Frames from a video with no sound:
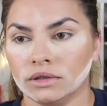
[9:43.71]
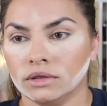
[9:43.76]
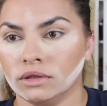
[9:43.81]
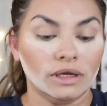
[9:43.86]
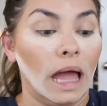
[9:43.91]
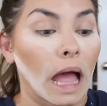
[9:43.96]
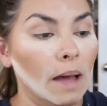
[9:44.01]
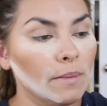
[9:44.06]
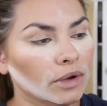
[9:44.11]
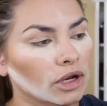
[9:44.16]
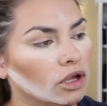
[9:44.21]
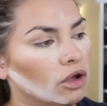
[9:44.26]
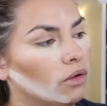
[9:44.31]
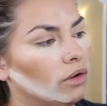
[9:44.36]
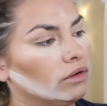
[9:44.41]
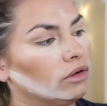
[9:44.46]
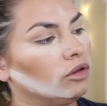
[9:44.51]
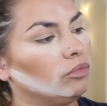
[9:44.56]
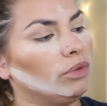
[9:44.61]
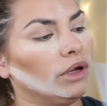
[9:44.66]
So now I'm gonna go
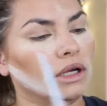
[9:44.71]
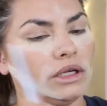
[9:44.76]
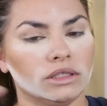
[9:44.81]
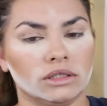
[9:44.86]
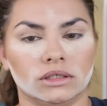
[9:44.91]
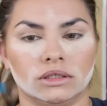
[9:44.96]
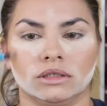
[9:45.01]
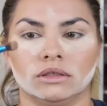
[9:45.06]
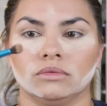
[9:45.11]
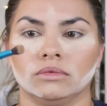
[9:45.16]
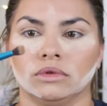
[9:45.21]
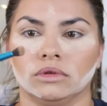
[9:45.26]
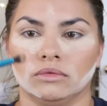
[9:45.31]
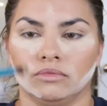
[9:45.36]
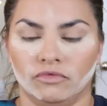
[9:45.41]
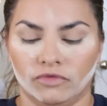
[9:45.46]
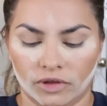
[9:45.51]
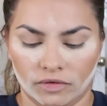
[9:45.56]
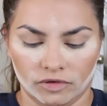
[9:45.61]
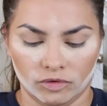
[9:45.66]
under the bucked
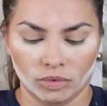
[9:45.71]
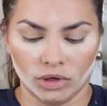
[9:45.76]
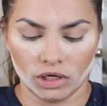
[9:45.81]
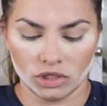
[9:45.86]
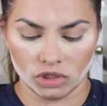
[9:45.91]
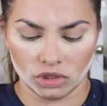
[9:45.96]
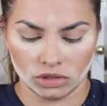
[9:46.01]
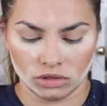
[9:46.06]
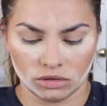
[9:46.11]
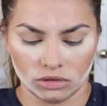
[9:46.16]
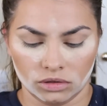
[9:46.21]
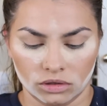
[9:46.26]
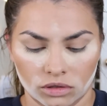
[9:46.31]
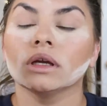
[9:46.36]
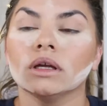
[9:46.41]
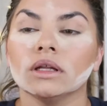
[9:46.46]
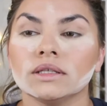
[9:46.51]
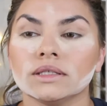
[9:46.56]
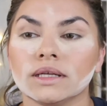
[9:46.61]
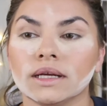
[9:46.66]
fluffy brush
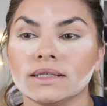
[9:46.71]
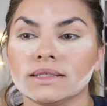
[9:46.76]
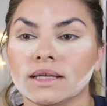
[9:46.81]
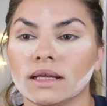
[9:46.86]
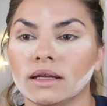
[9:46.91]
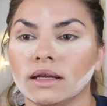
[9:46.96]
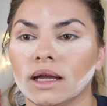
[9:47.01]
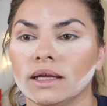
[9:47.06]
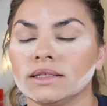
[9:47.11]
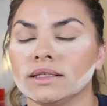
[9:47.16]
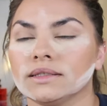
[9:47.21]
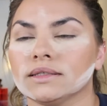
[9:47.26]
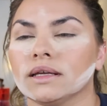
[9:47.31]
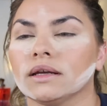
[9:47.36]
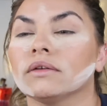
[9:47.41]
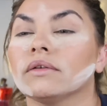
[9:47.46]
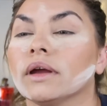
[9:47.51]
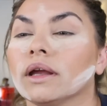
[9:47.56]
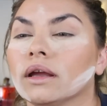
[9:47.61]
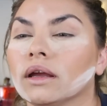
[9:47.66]
did I set it? I did
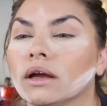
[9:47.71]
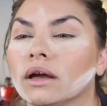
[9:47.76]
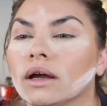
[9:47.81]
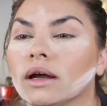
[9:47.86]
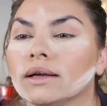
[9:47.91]
set it, right?